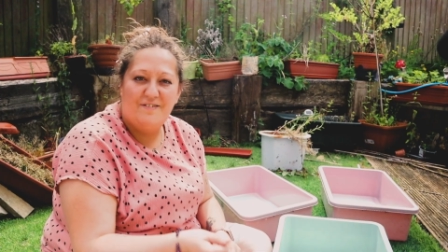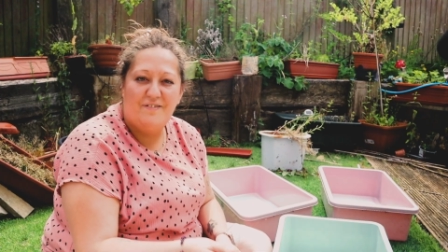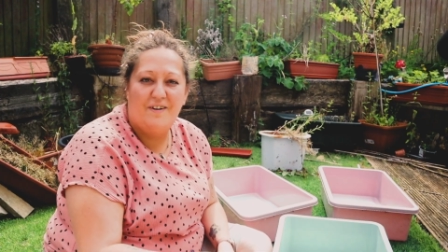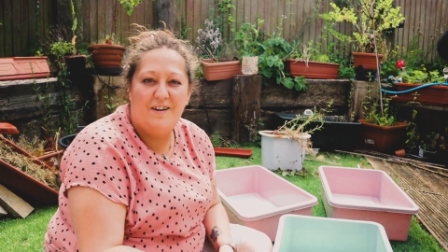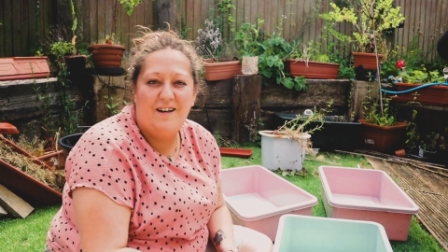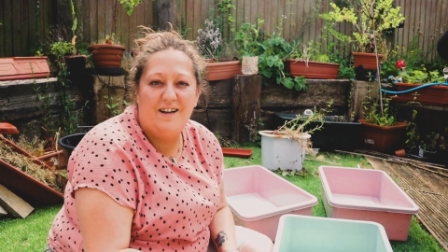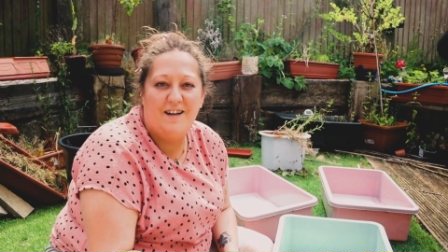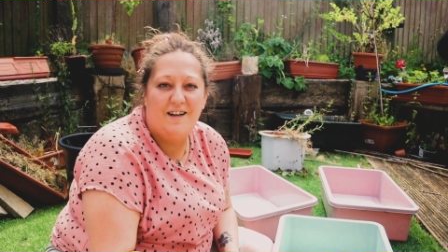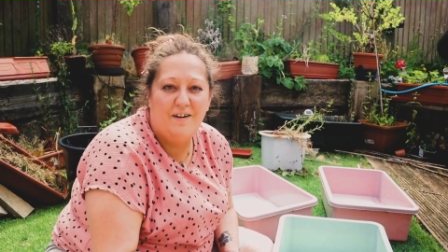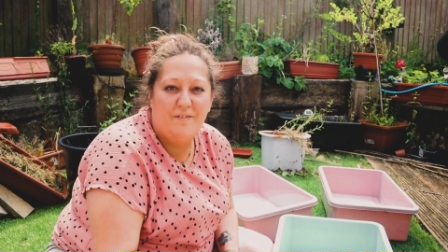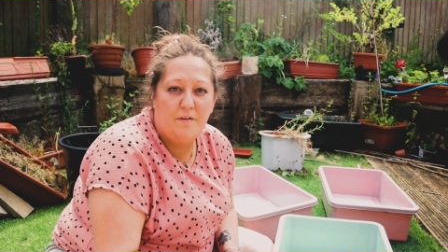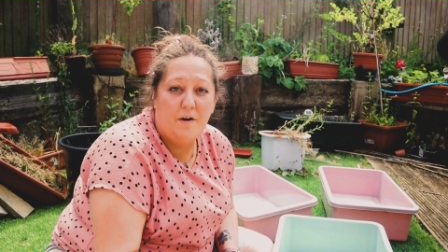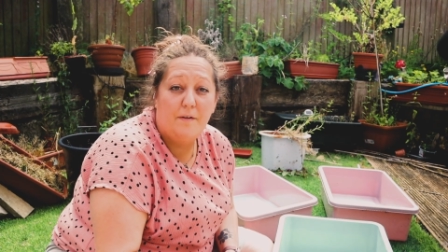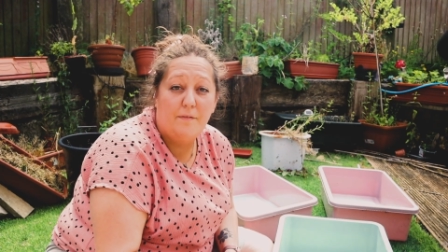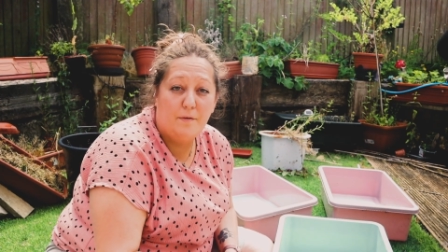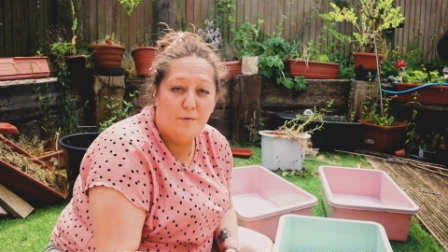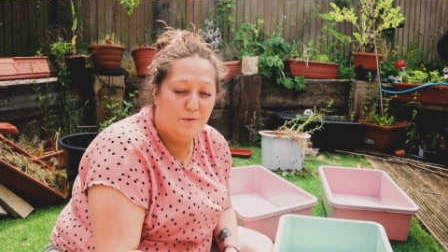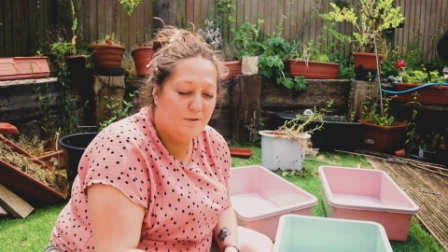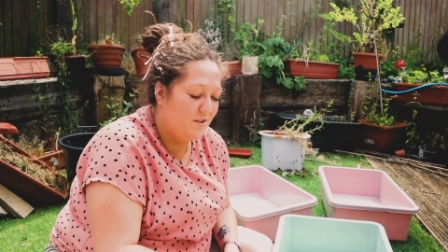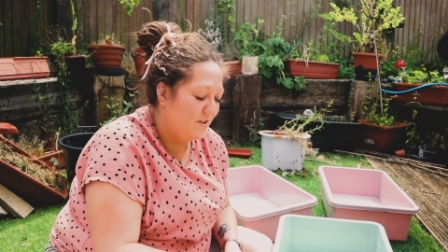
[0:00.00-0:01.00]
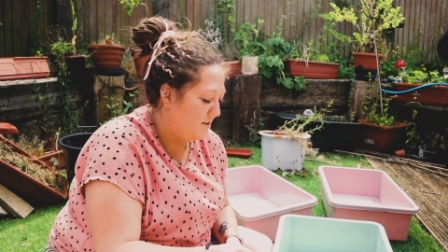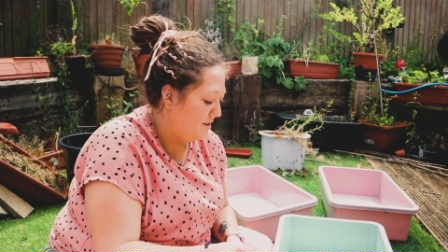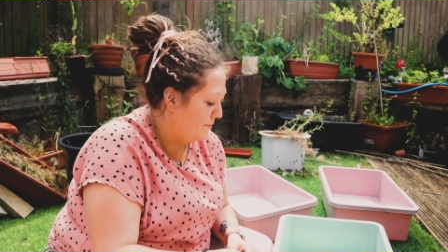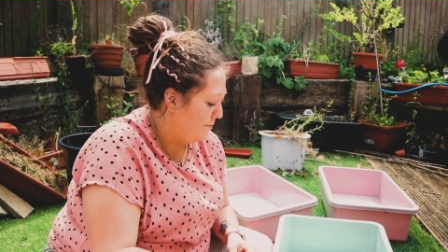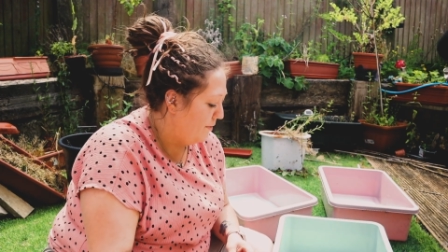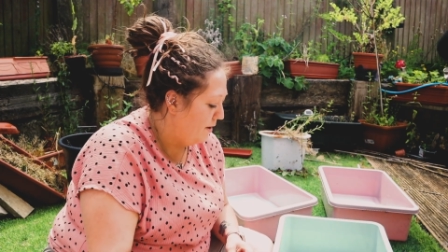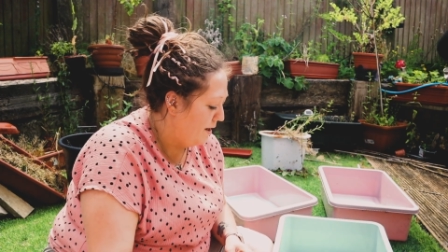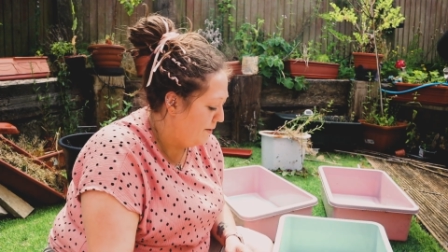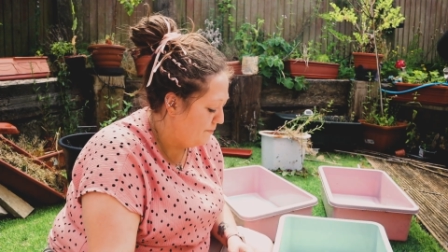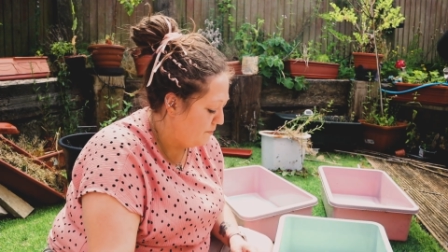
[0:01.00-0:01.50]
funnily enough, I've ordered
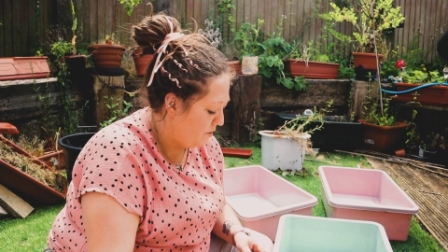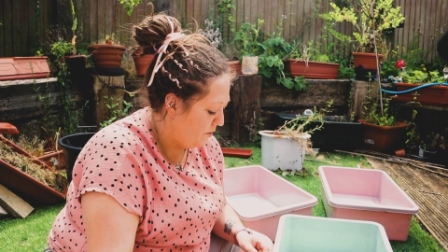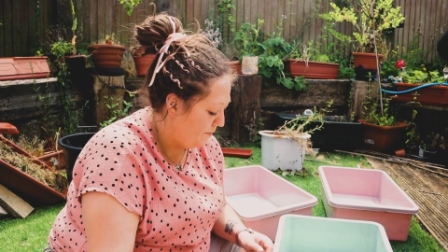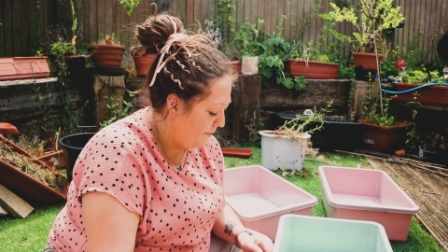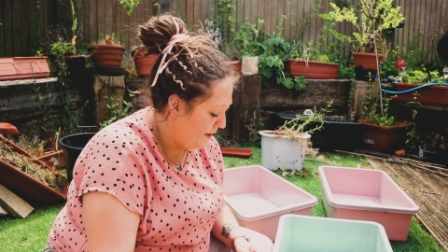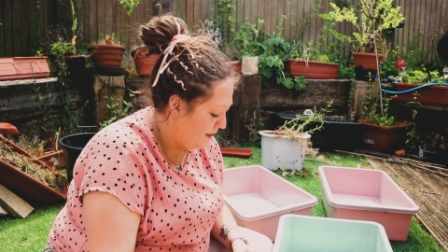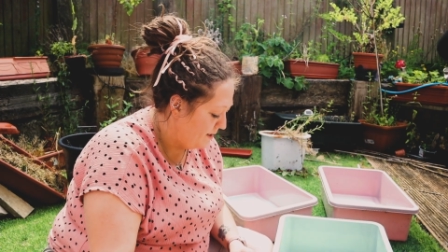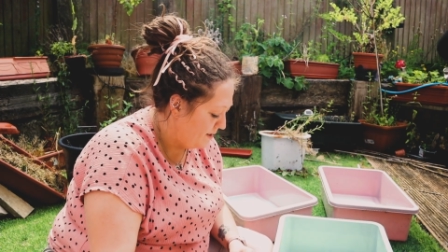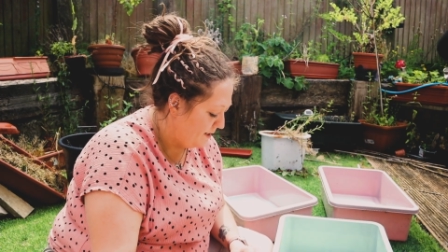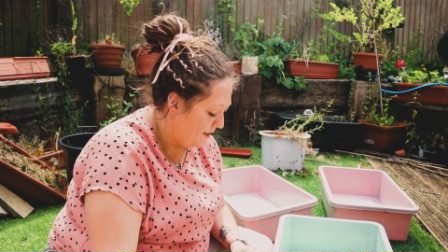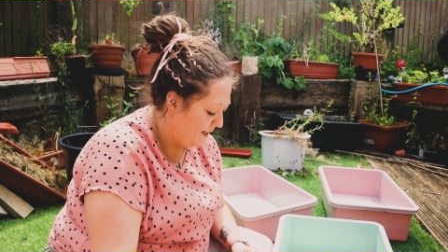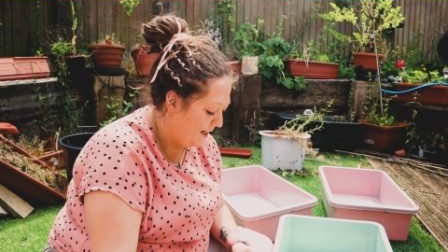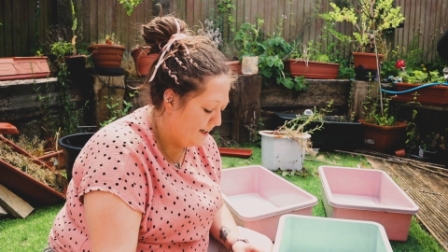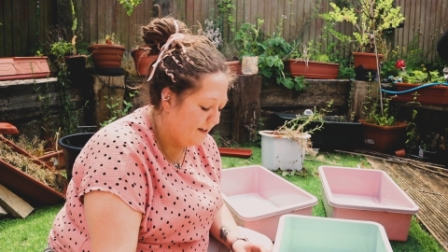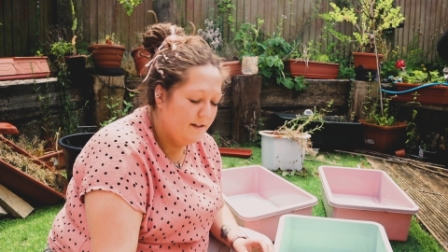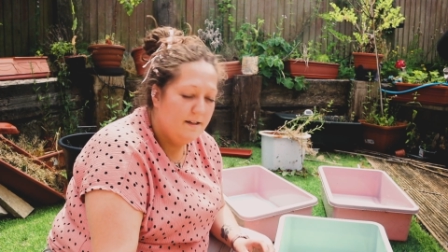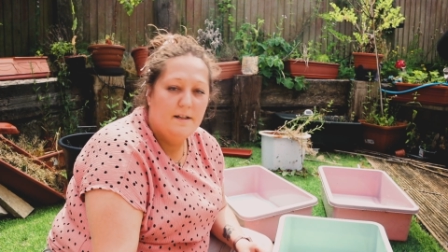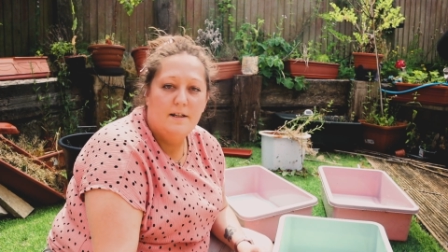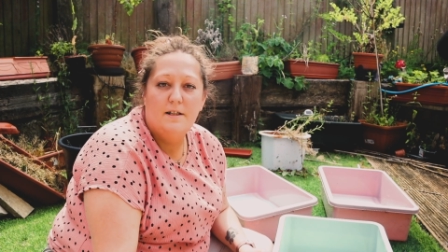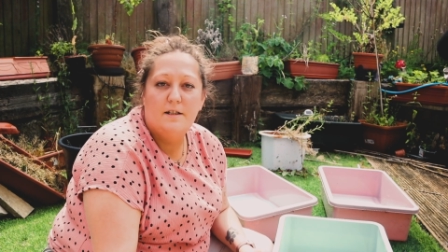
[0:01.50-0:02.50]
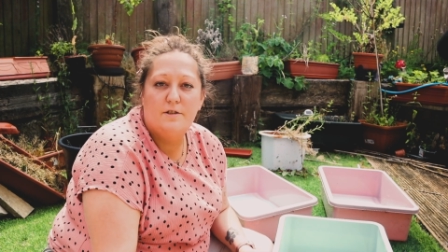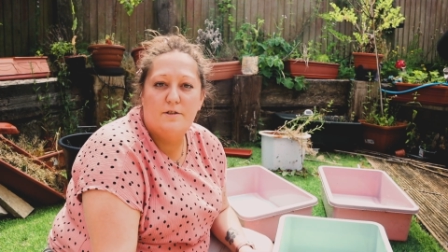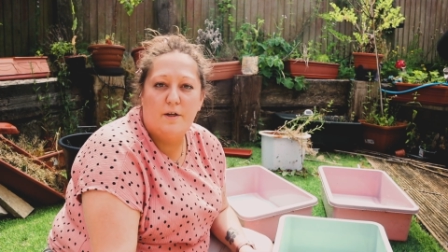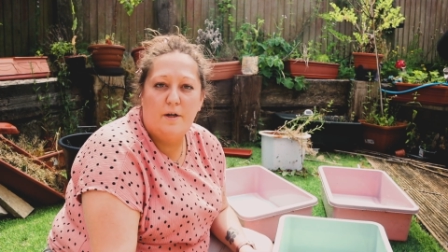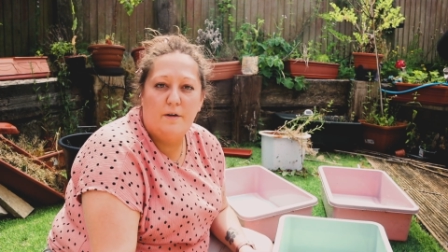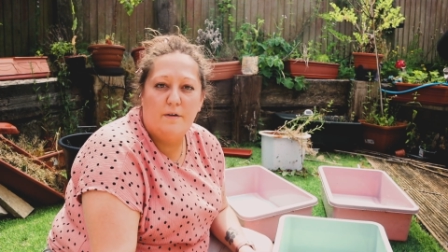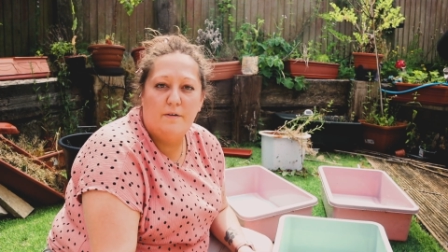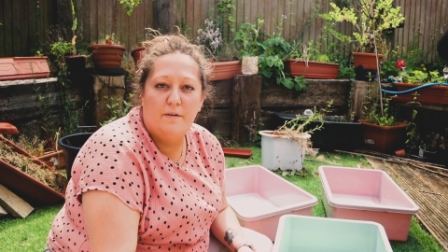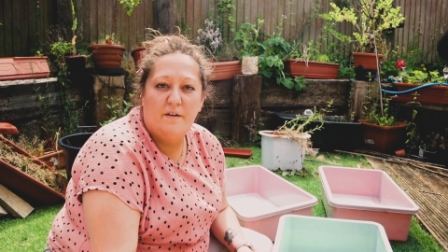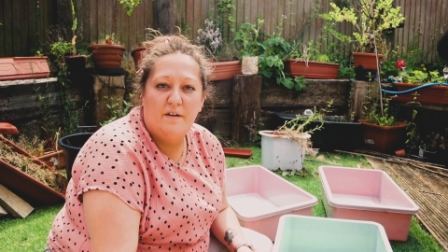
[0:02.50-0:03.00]
some worms from the internet,
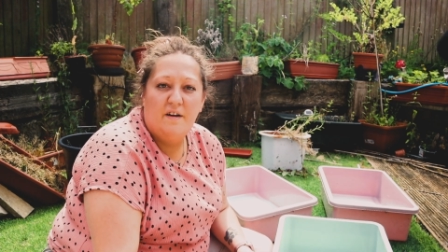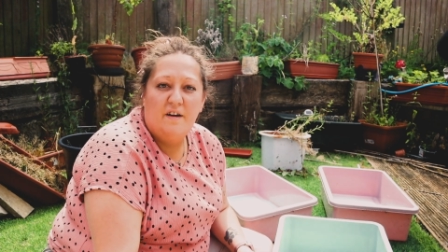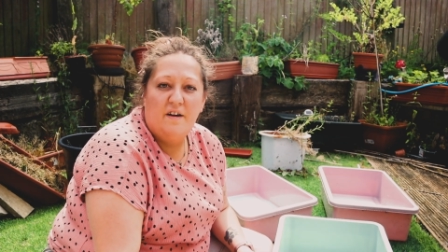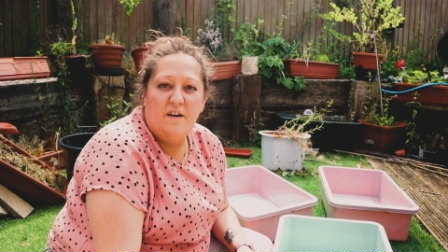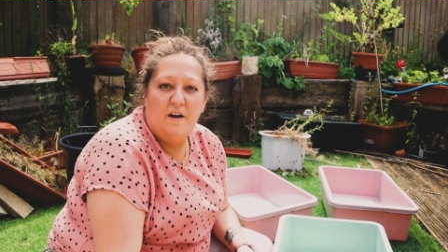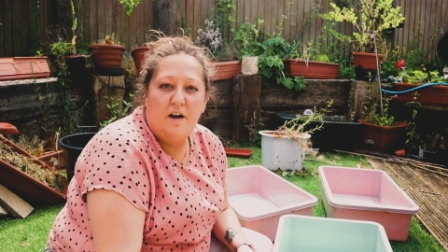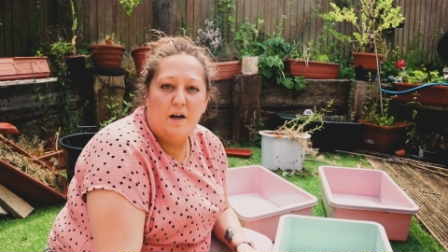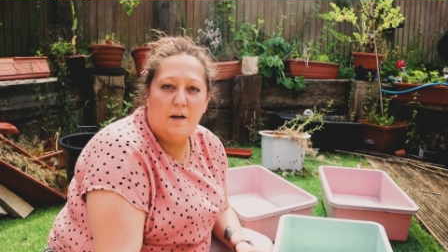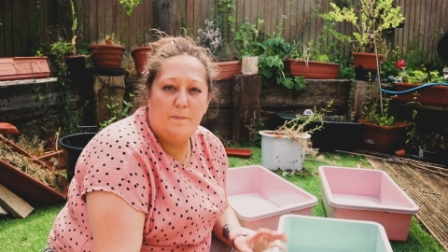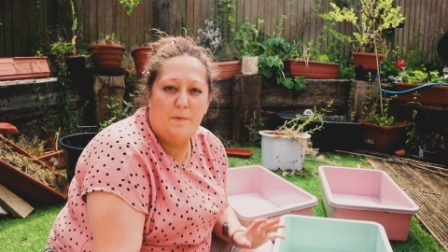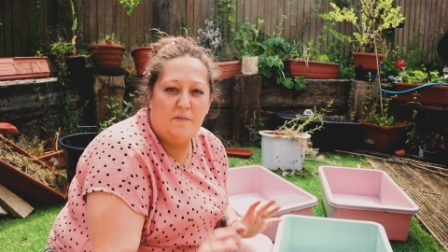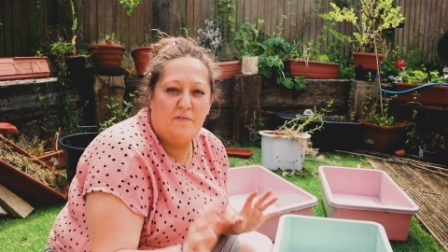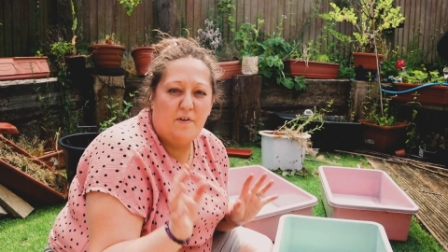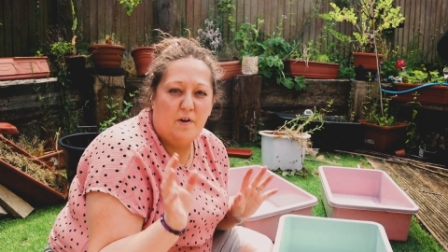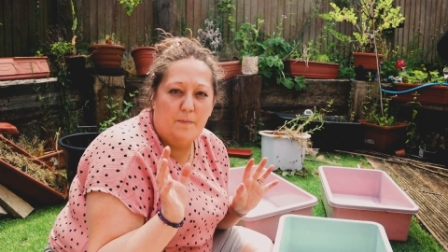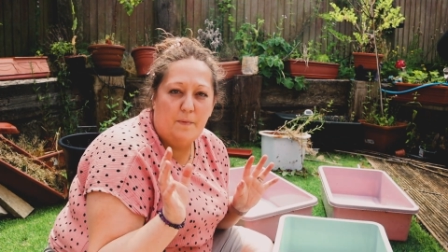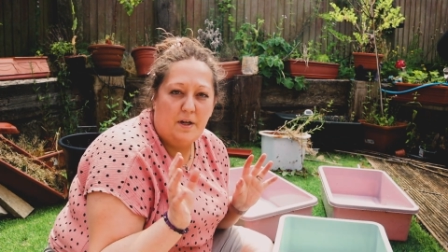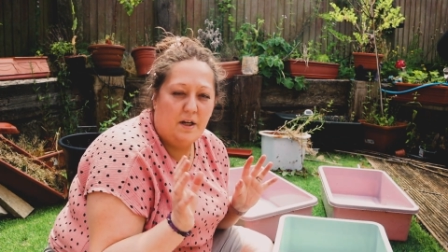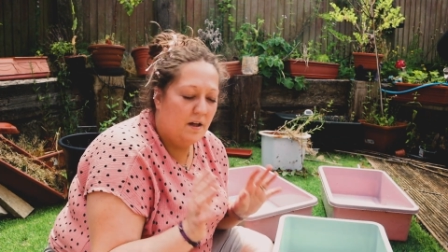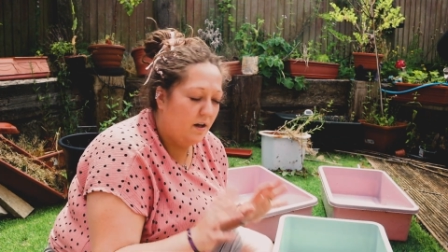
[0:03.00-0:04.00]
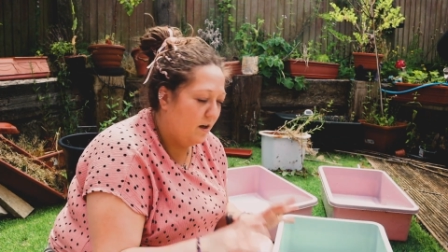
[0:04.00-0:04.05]
so I'm going to be filming